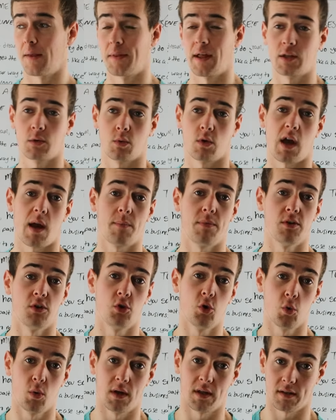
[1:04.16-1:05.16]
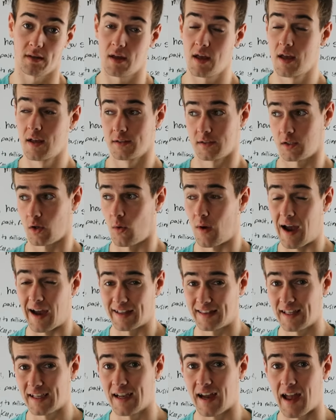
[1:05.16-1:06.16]
And that's what I've been doing. So
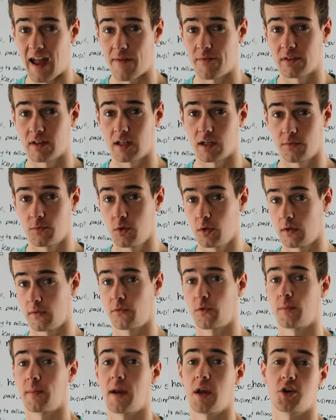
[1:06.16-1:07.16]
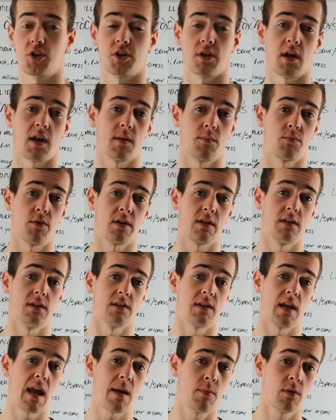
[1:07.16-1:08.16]
I think I have a lot of good information I could bring to
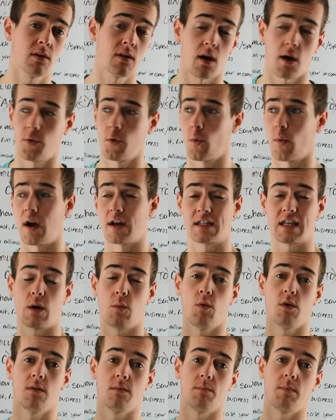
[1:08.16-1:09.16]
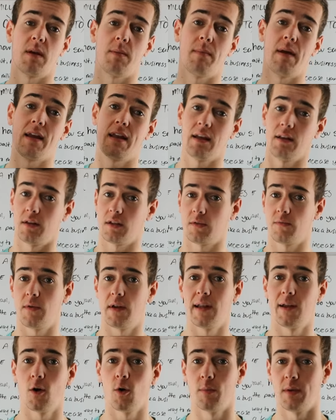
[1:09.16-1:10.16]
the table, otherwise I wouldn't be making this
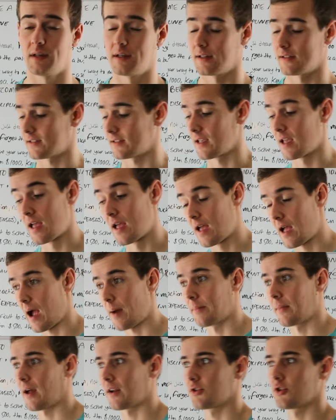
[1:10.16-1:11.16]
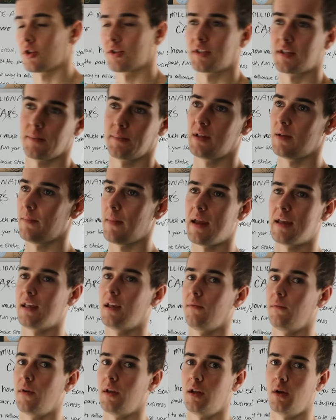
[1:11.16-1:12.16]
video because I'm not just simply
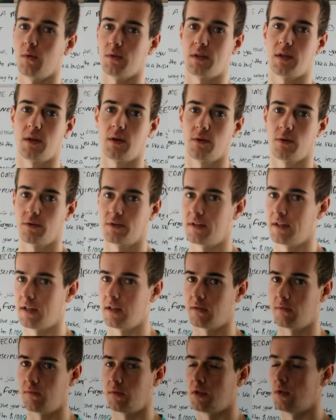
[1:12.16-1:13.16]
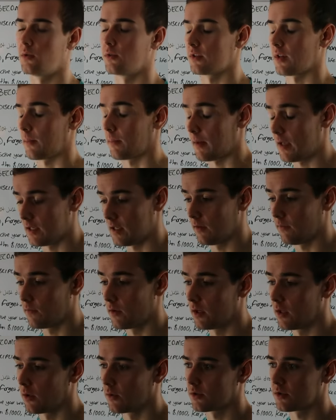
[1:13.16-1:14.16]
making videos here to get views, I'm making
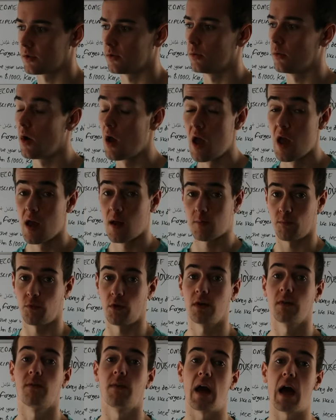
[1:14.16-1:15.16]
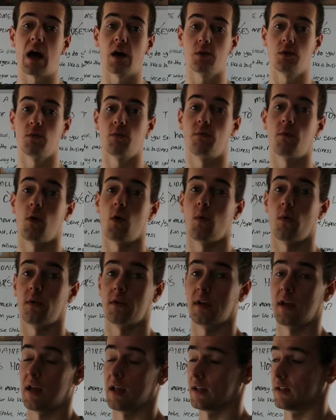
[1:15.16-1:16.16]
videos to bring value
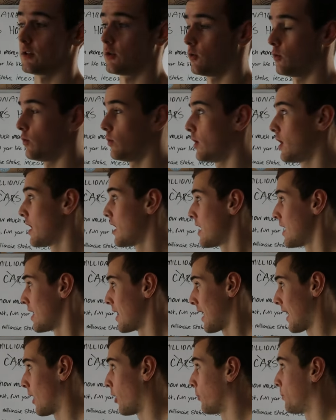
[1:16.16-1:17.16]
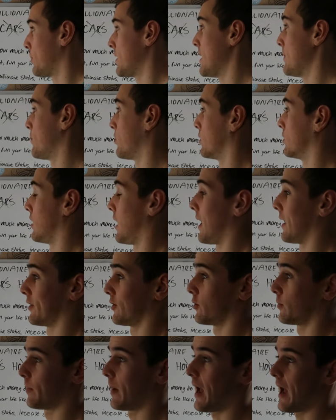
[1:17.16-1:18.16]
forward and to help people on
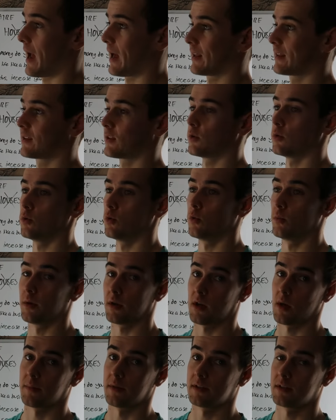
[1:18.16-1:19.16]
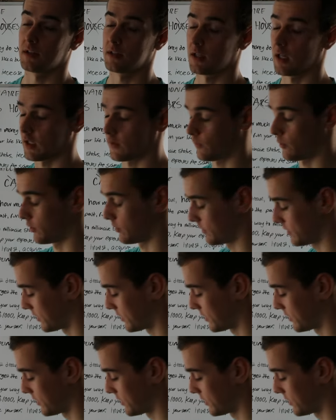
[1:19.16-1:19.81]
their path to becoming successful